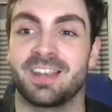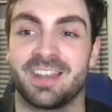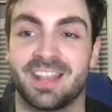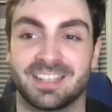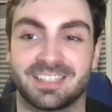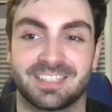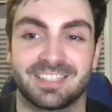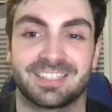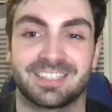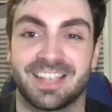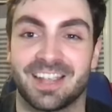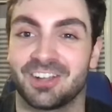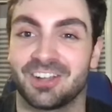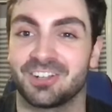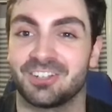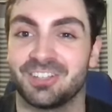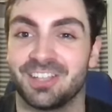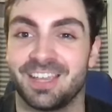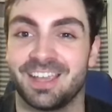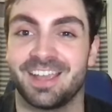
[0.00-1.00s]

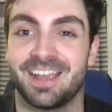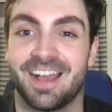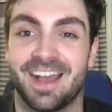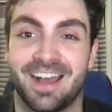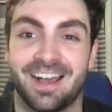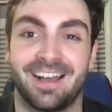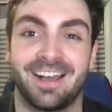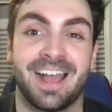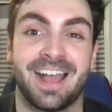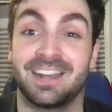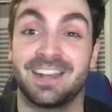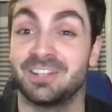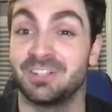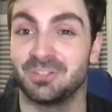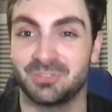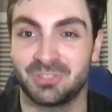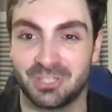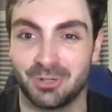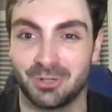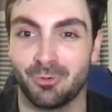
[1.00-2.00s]
necessarily uh, I do
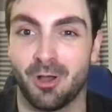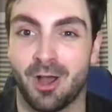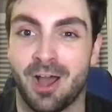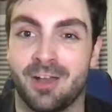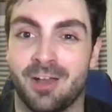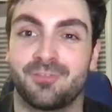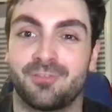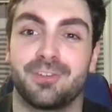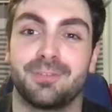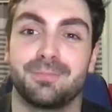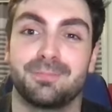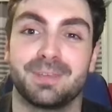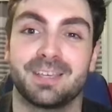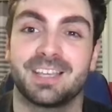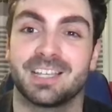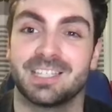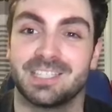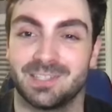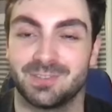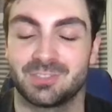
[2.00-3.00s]
too often
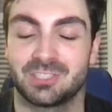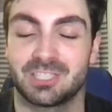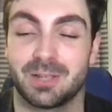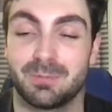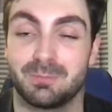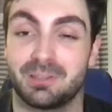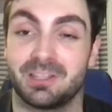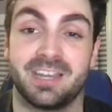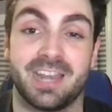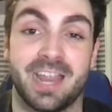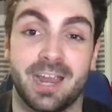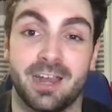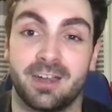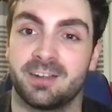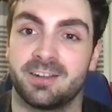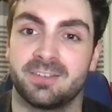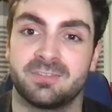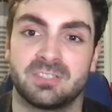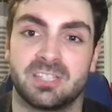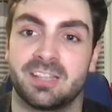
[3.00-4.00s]
because of some of the
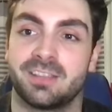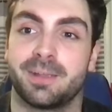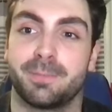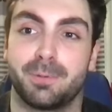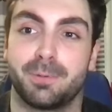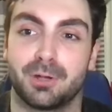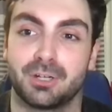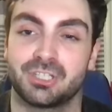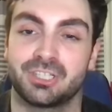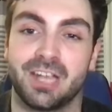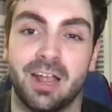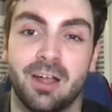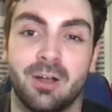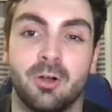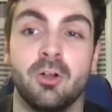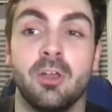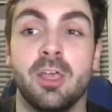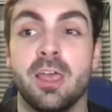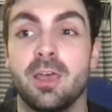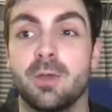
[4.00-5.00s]
narratives that they push out.
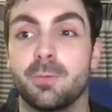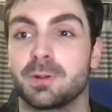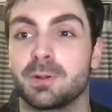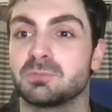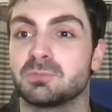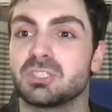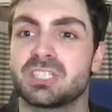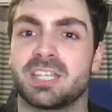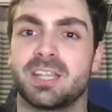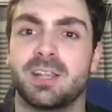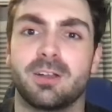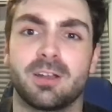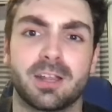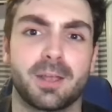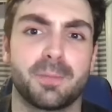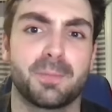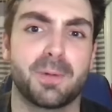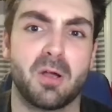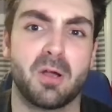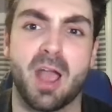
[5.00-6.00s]
But I'm just hearing
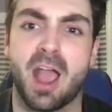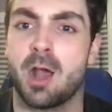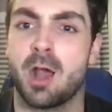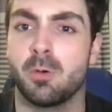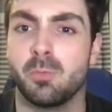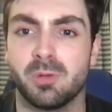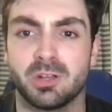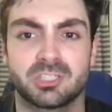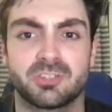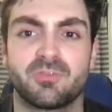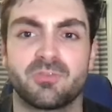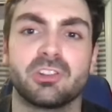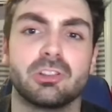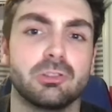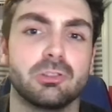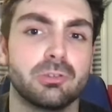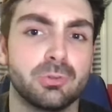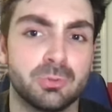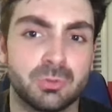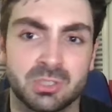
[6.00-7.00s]
about how much of a
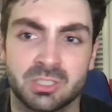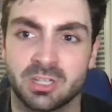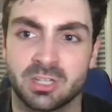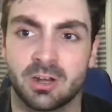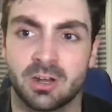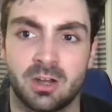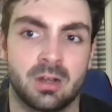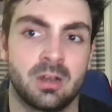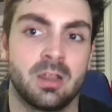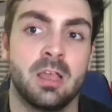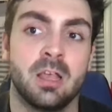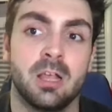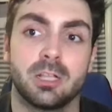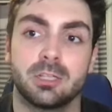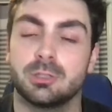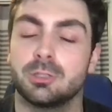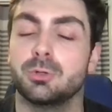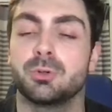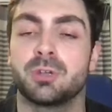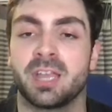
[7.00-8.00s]
loser
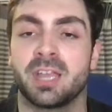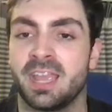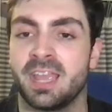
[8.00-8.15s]
Luka